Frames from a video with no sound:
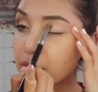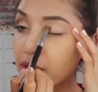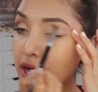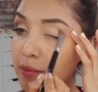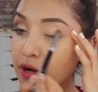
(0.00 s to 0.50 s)

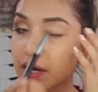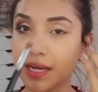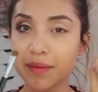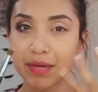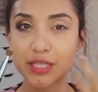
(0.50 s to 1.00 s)

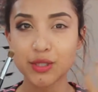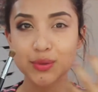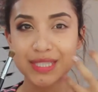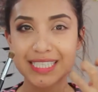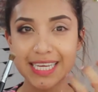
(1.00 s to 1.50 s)
primer can be
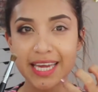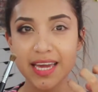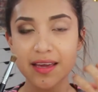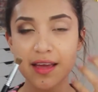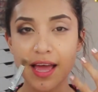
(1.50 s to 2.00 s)
too
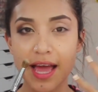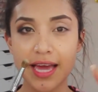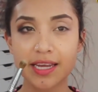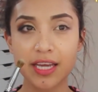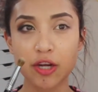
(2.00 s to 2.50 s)
sticky
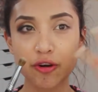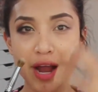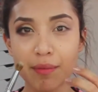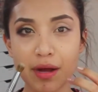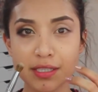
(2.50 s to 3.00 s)
and it can
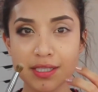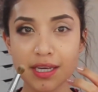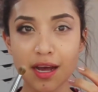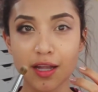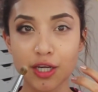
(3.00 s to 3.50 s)
grab onto
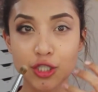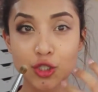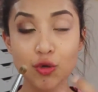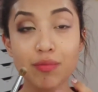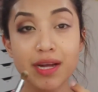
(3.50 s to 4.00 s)
the color
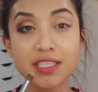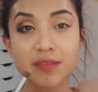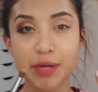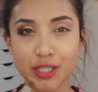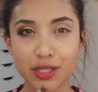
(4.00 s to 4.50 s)
too much,
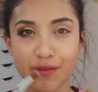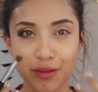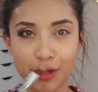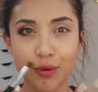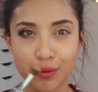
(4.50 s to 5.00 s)
especially
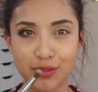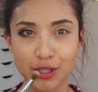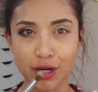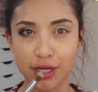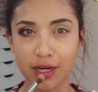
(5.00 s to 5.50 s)
if you use
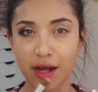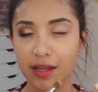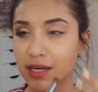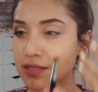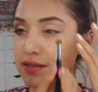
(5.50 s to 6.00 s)
darker
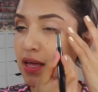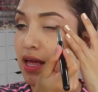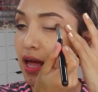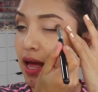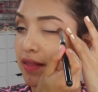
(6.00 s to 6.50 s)
colors,
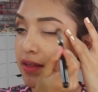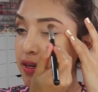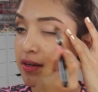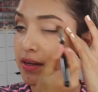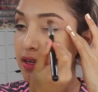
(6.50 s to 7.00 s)
and
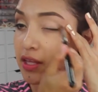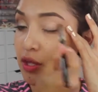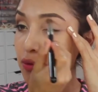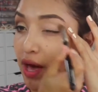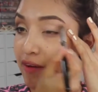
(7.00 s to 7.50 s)
then
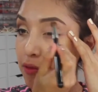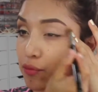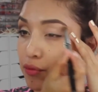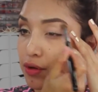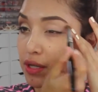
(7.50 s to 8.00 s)
you have a
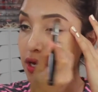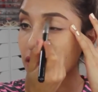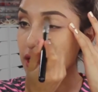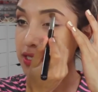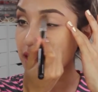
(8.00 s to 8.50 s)
really
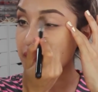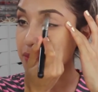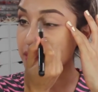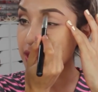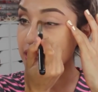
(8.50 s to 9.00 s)
hard
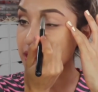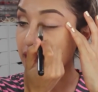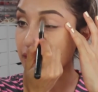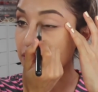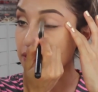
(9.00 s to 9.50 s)
time blending
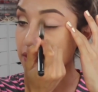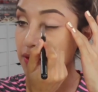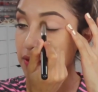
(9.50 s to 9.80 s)
out